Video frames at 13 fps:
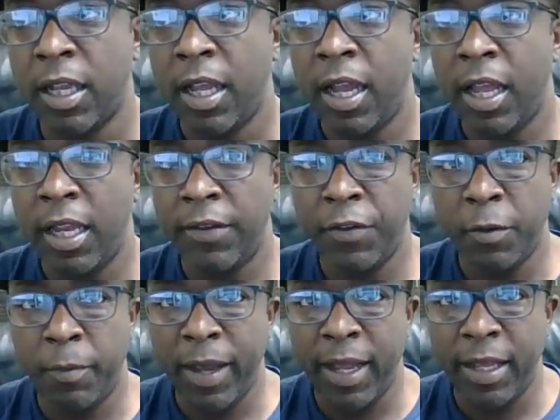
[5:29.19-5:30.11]
And if you
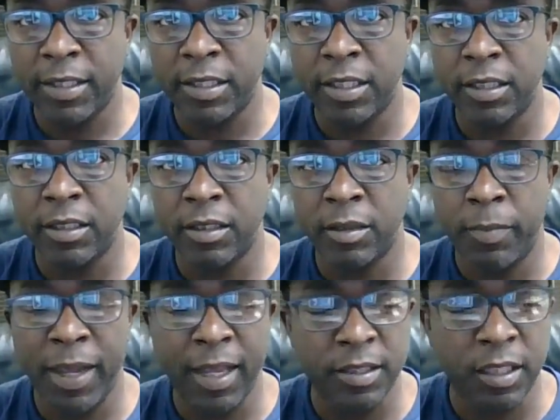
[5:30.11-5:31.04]
pass it,
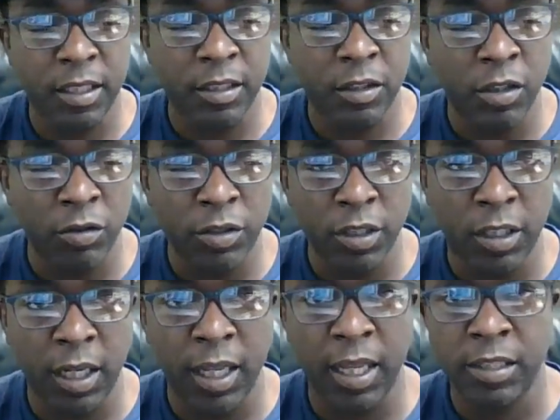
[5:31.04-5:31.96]
you go to the
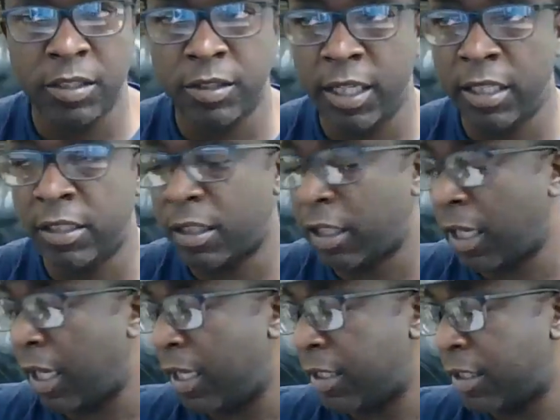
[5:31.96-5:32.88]
class, you take the
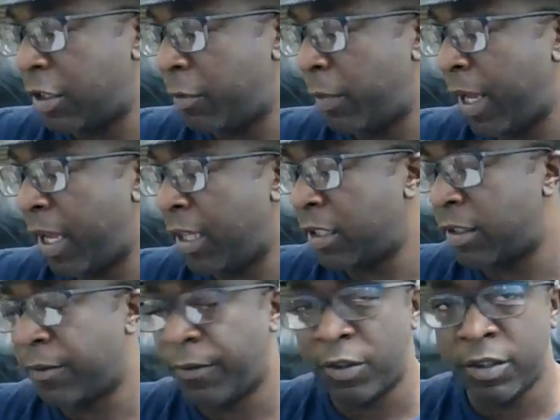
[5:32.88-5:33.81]
class, and you pass the
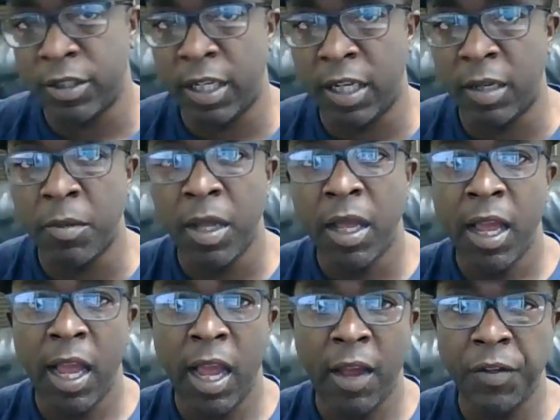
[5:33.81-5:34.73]
first time
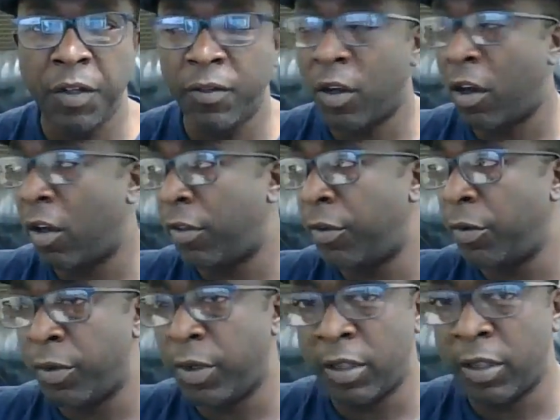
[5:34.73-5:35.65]
after you've gone through
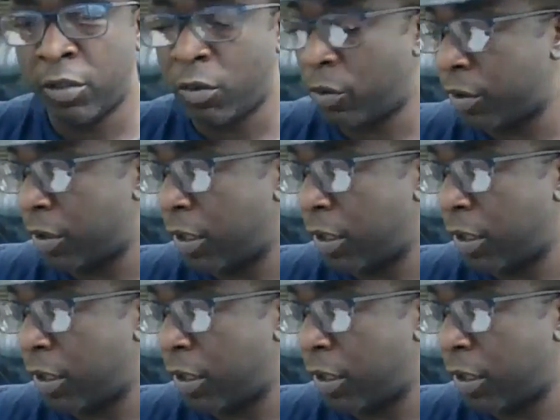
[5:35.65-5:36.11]
that course.